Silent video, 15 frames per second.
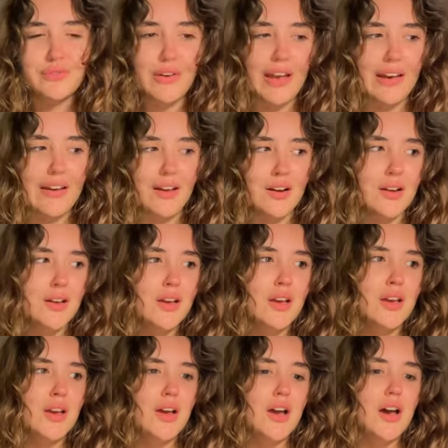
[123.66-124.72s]
fan,
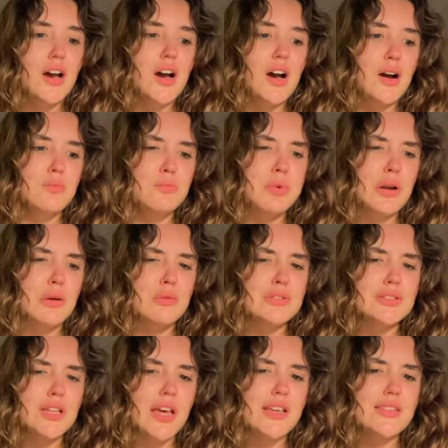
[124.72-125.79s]
but it
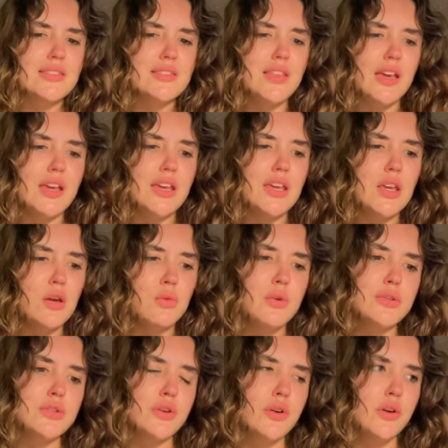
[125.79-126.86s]
was like that he
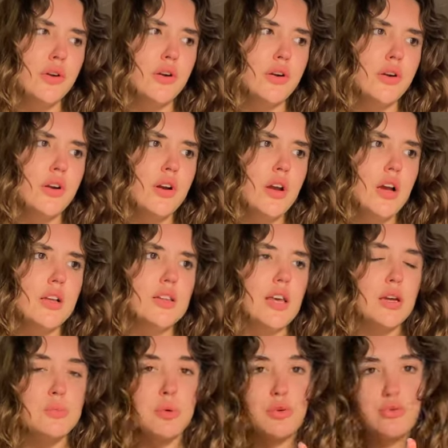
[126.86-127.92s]
was her,
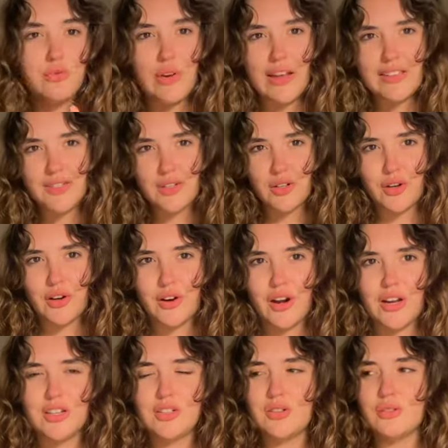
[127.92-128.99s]
like a professor,
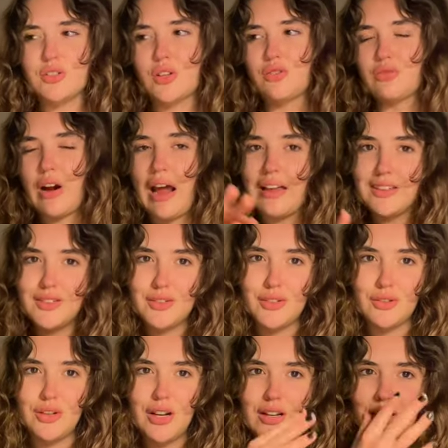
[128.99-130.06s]
and she was a grad
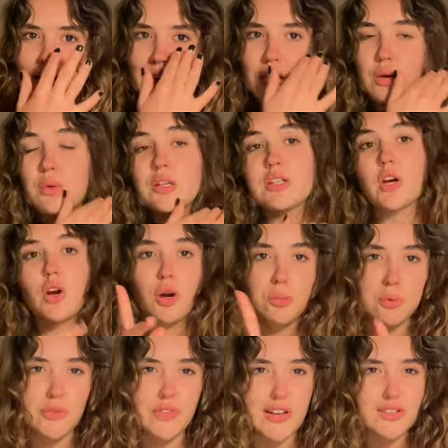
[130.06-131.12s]
student, and he wasn't her
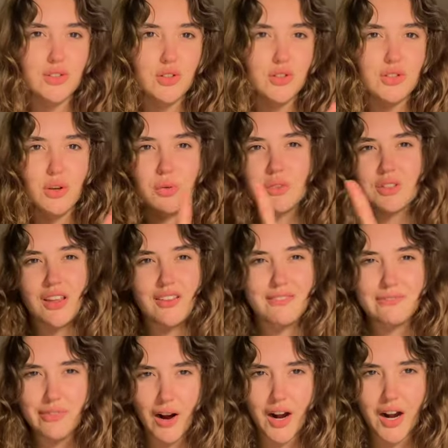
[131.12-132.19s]
professor, so it was like
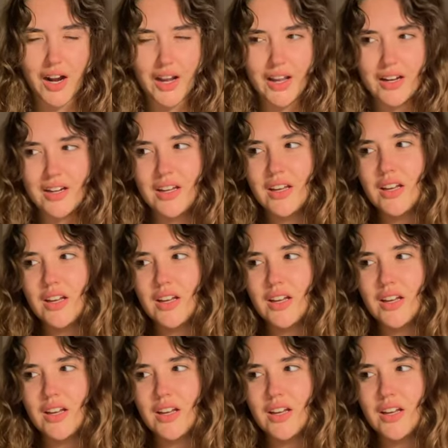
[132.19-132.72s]
fine.